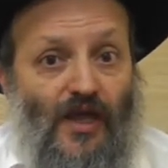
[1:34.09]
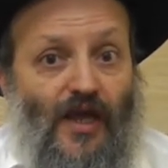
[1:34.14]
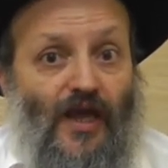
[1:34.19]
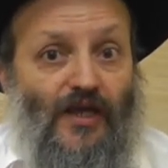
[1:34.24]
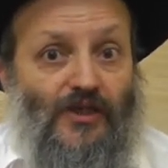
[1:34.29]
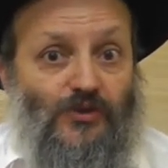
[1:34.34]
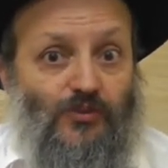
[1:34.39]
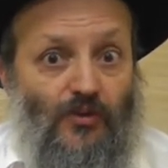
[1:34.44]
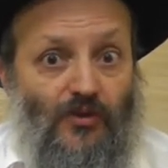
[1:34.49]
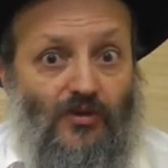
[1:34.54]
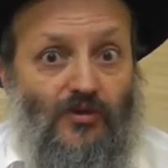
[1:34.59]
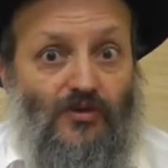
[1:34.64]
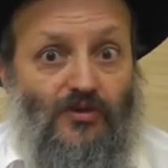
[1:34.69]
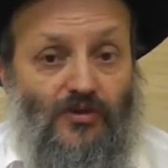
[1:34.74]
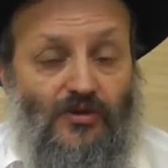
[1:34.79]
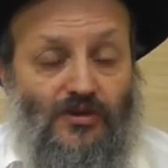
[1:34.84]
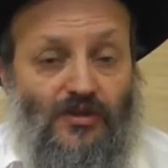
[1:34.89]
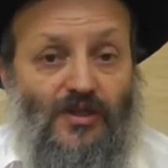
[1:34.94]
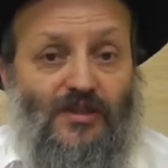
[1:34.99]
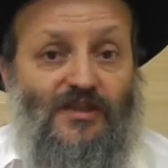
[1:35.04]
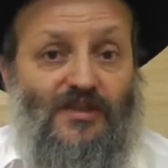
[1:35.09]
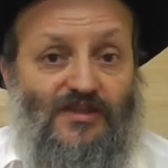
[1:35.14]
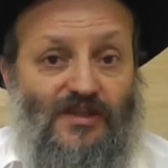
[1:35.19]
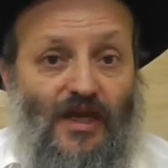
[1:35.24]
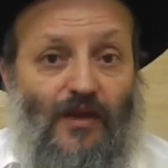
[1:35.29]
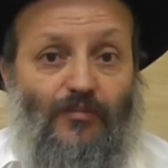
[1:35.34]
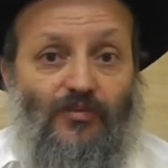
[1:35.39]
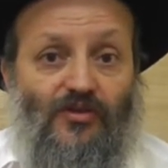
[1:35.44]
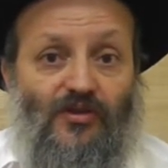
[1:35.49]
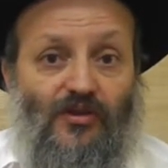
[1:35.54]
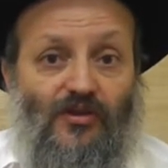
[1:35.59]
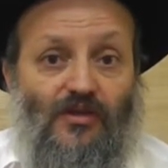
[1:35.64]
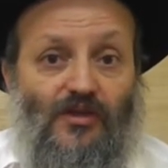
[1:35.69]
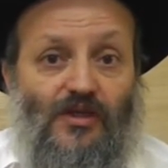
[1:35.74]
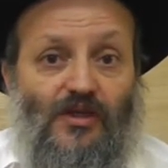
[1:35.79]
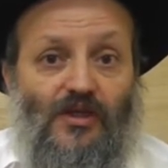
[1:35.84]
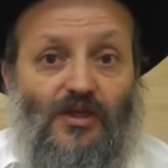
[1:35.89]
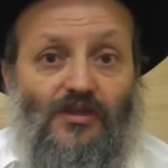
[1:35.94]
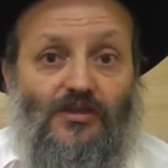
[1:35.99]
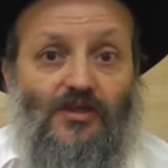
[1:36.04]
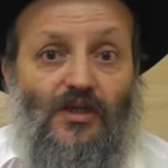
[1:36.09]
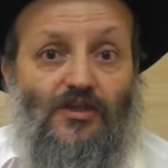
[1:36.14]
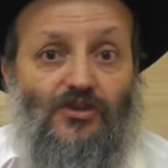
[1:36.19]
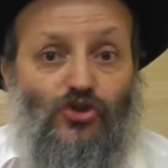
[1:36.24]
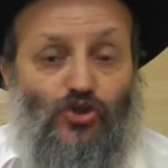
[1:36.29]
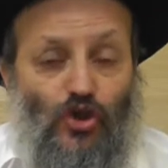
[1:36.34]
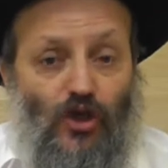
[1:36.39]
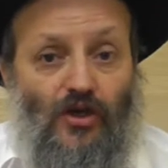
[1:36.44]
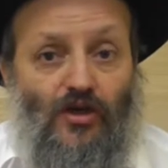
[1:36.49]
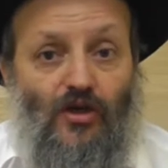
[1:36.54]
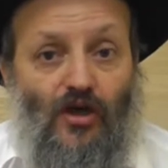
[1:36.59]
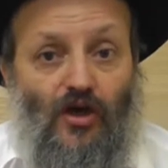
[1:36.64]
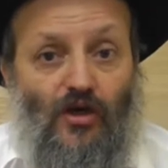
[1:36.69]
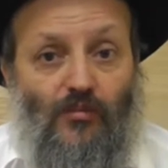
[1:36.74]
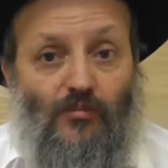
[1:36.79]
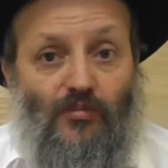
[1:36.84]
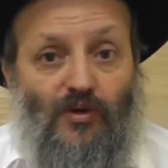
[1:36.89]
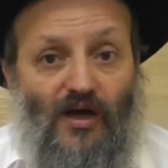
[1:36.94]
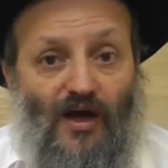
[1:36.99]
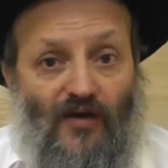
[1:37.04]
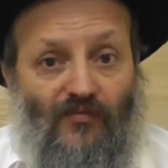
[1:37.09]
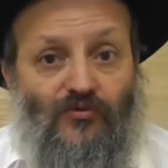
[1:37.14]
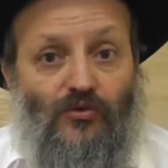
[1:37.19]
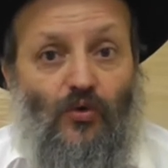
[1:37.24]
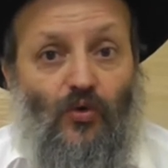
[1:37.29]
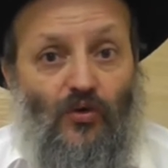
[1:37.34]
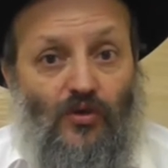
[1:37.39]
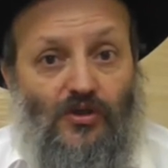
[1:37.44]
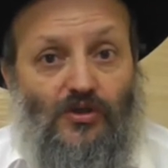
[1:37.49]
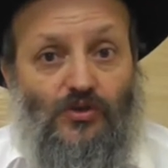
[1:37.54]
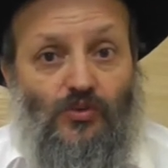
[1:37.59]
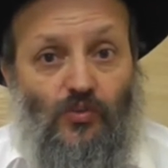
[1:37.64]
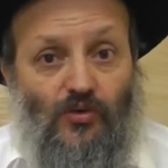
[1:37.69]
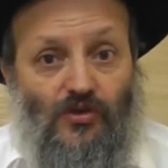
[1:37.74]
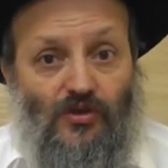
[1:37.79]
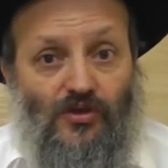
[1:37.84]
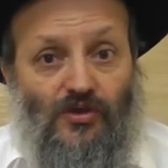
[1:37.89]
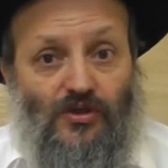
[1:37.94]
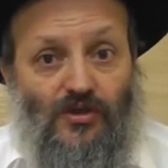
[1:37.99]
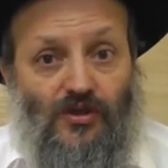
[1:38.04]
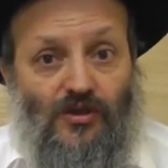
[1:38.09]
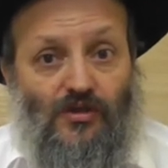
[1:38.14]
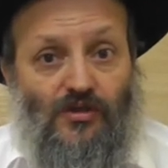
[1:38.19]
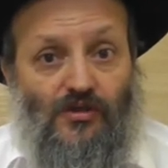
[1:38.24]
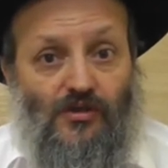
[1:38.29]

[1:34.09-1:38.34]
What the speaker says: as we learn in the depth that Jacob, after all his work,